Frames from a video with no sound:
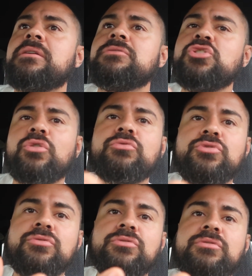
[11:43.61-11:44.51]
you know,
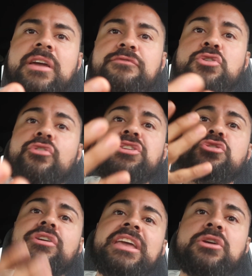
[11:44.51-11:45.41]
if you're in
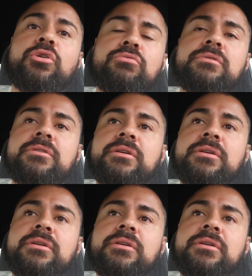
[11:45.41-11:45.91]
your ego,